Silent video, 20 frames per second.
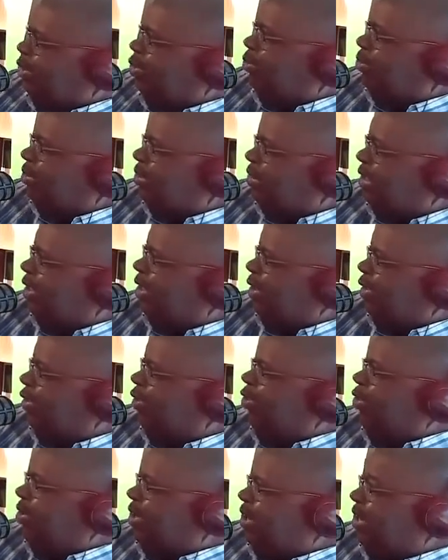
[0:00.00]
you see the
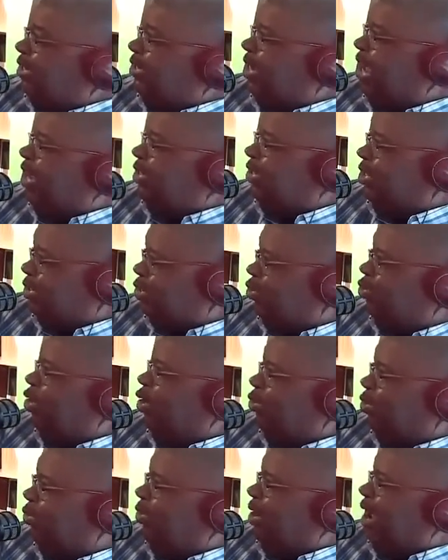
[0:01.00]
look in his eyes because you
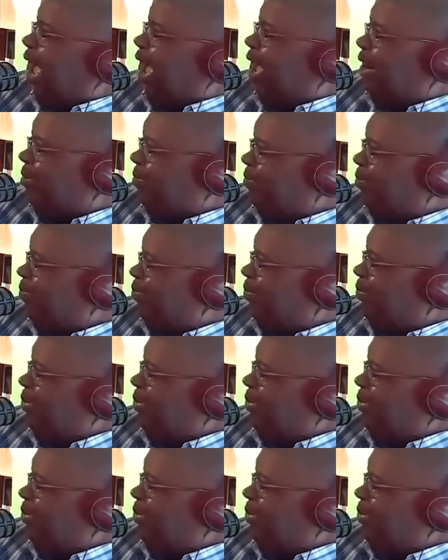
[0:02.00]
know you got him.